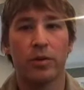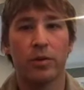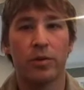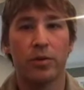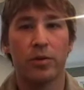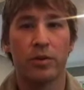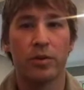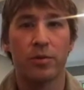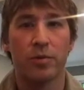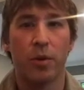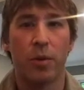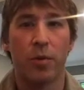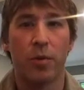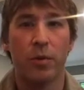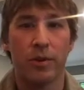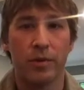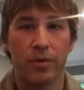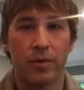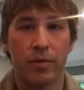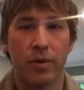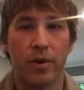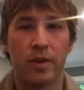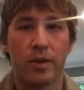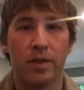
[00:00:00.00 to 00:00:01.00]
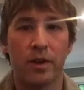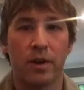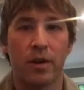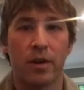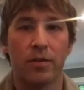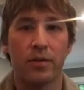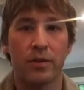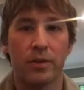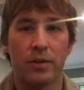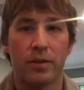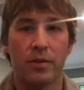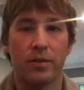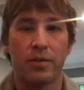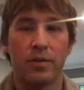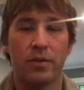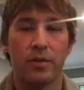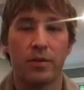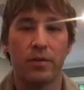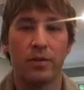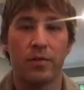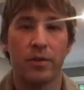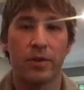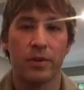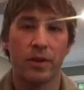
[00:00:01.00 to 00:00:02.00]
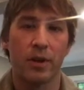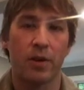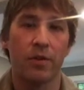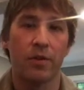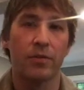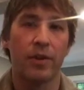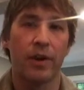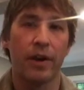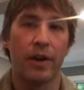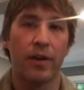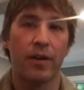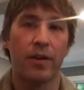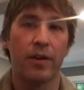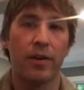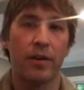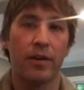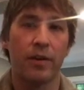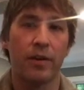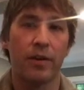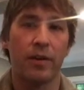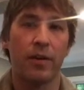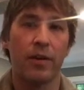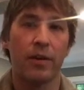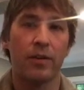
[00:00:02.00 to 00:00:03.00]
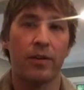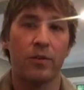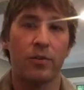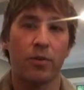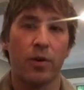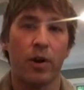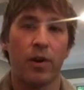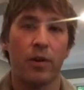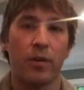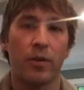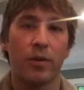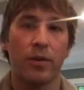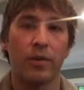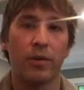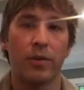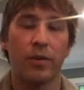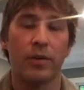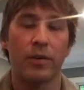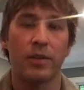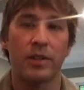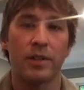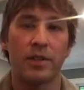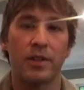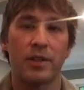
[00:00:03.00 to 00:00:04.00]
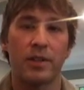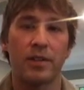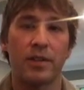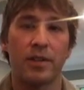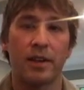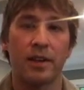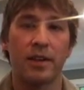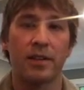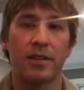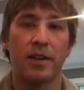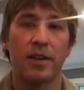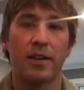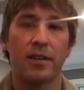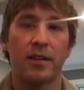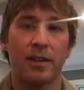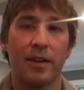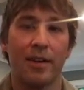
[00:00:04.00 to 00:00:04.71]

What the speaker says: those moments for ourselves for self-care as well, or it just doesn't get done.